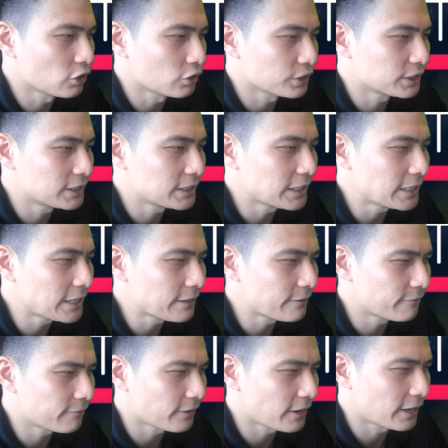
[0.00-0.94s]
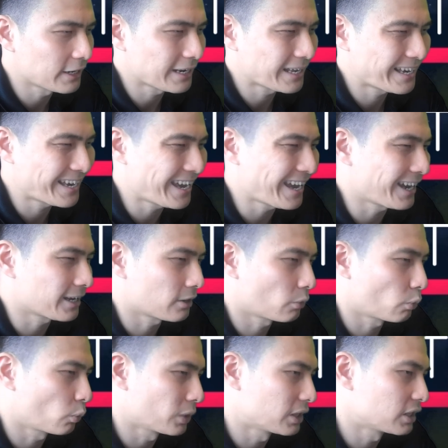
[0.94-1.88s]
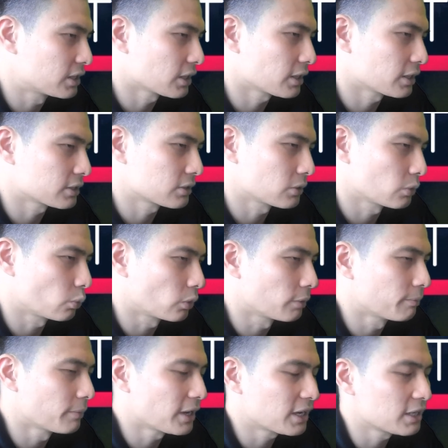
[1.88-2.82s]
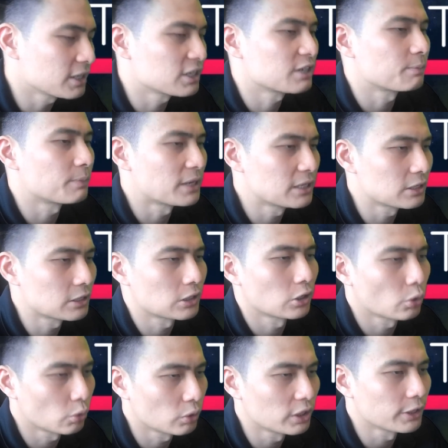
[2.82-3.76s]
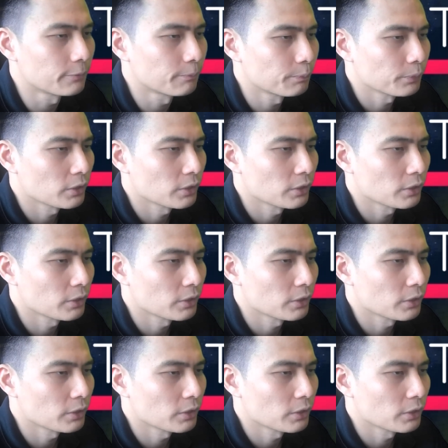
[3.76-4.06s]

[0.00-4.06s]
your ceiling fan kick with dust will make it spin slowly.